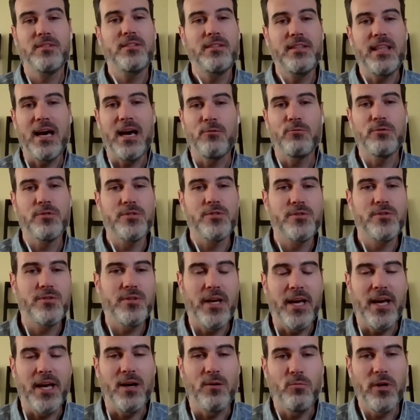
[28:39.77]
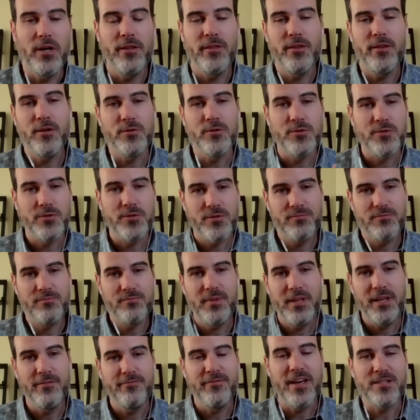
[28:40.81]
that was one of those
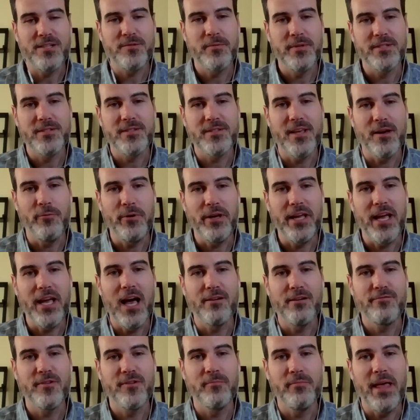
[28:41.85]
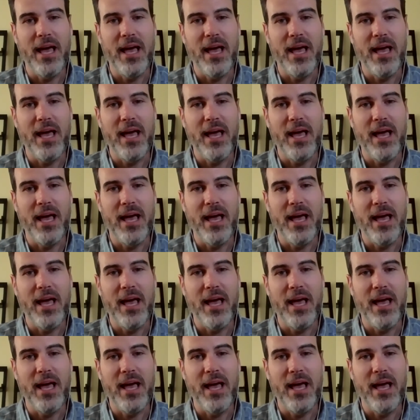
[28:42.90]
investments that we got from